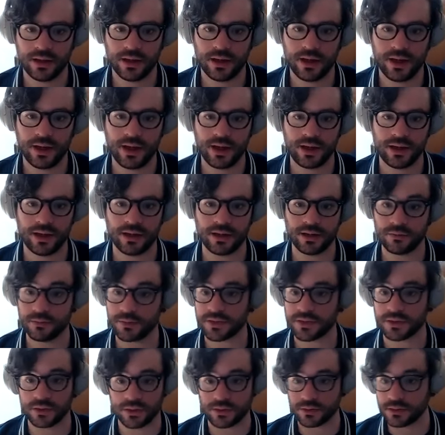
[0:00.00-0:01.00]
And it
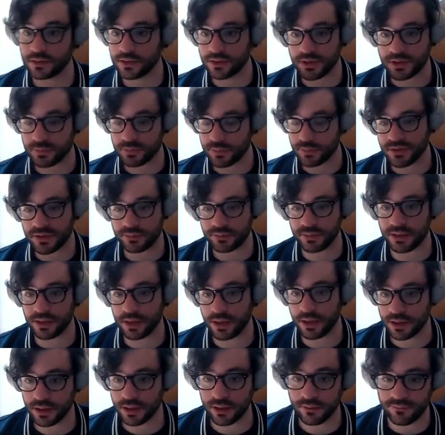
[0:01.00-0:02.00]
was literally just supposed to be
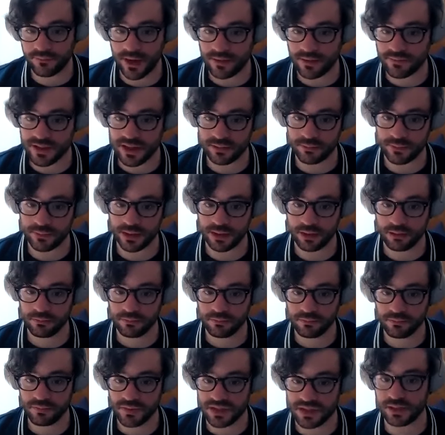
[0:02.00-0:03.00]
like a 5-10 minute
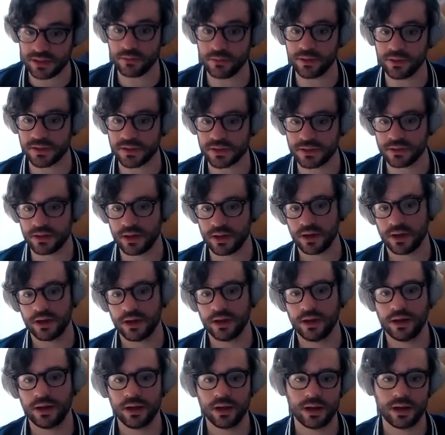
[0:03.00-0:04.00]
sequence.
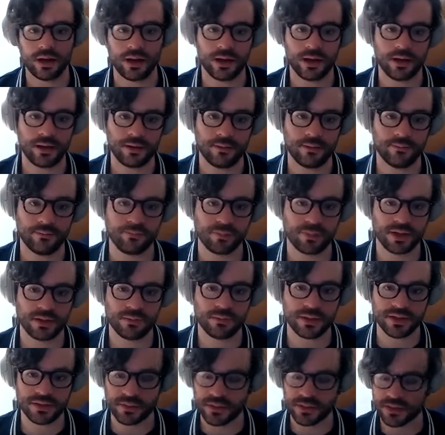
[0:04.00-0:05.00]

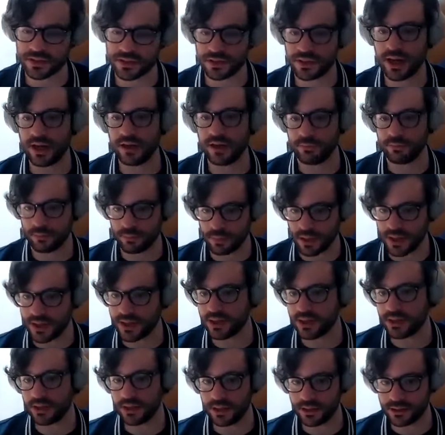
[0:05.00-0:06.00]
But as we just kept
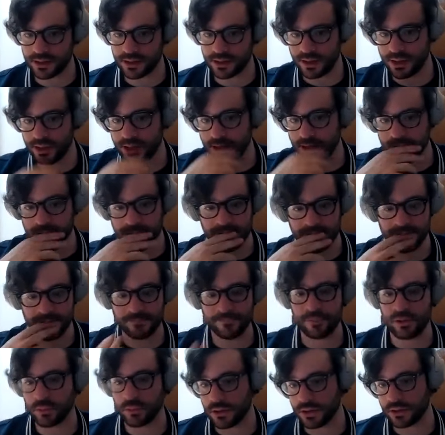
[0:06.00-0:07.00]
breaking it and digging into it,
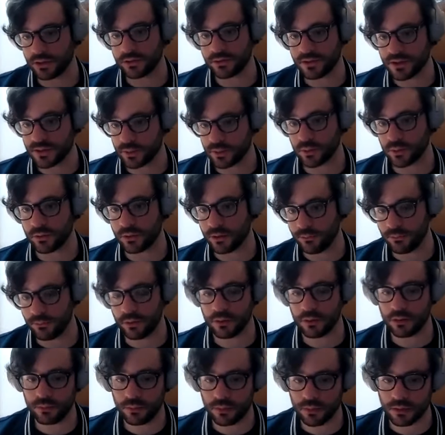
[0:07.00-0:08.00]
we wanted to explore it more
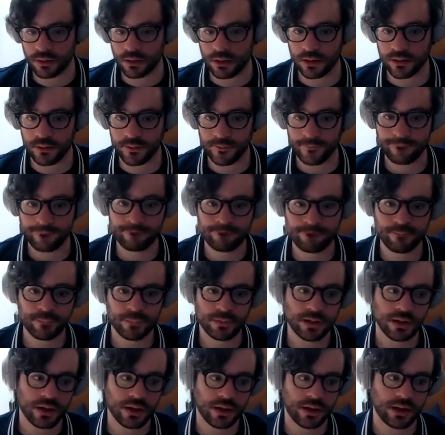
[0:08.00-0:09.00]
and more.
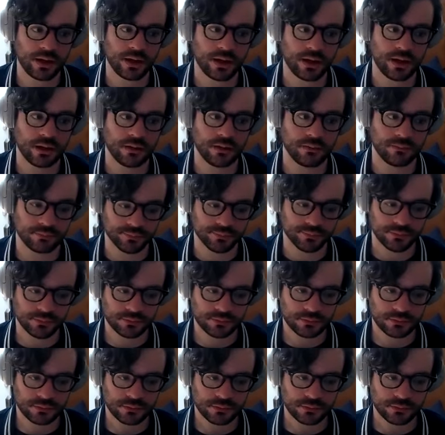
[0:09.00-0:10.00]

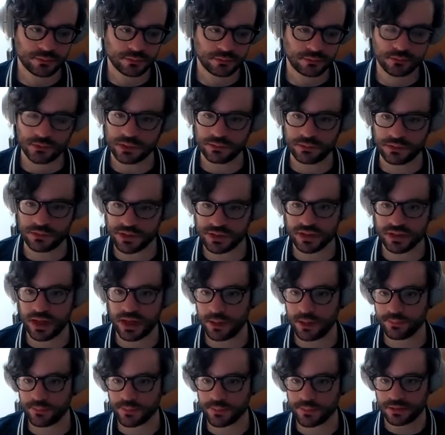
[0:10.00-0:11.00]
We just
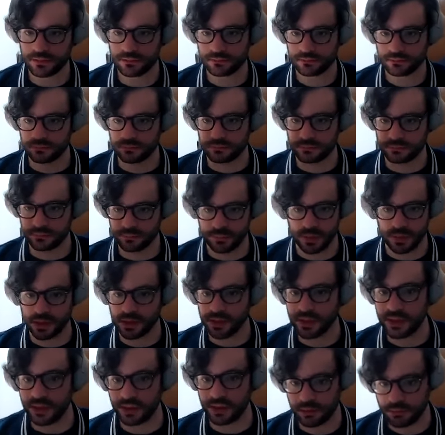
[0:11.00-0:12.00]
kept
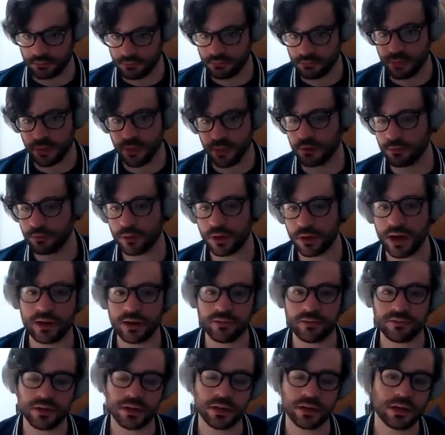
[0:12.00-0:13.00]
pulling more and more out
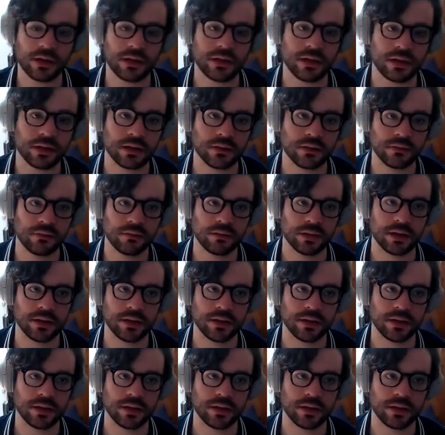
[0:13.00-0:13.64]
of it. I think it